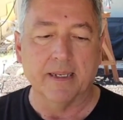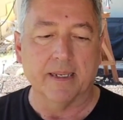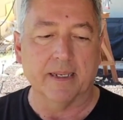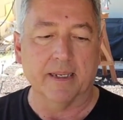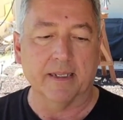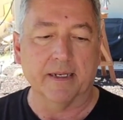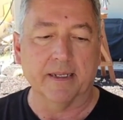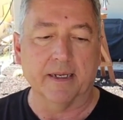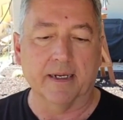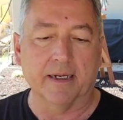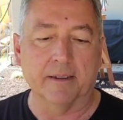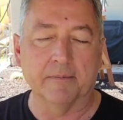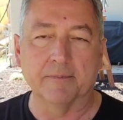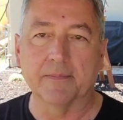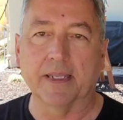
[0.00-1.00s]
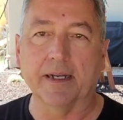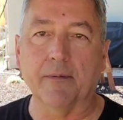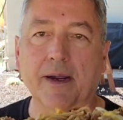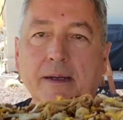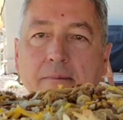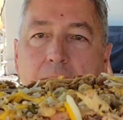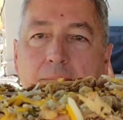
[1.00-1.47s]
And uh,
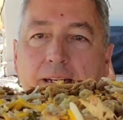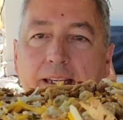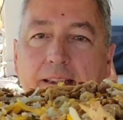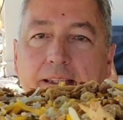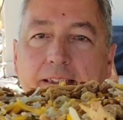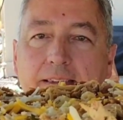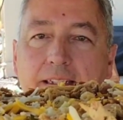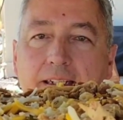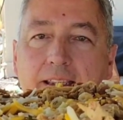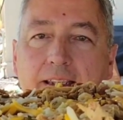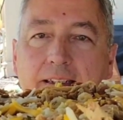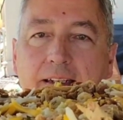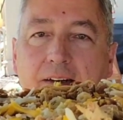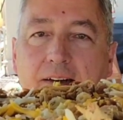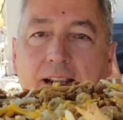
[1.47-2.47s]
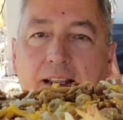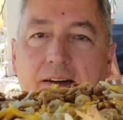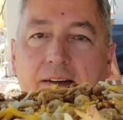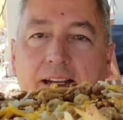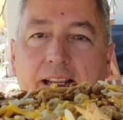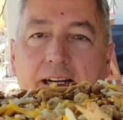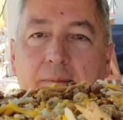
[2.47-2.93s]
anyway, I'm gonna get these into the
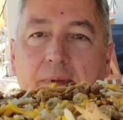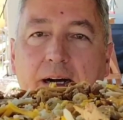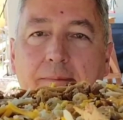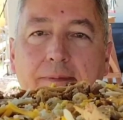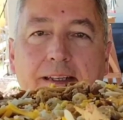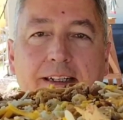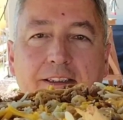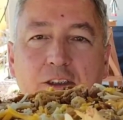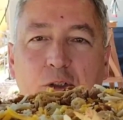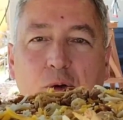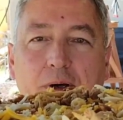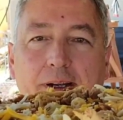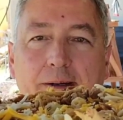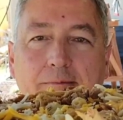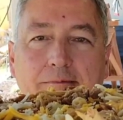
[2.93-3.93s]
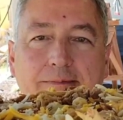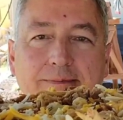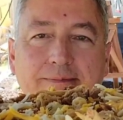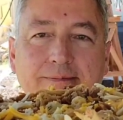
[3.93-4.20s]
tailgater, heat them up, and enjoy them.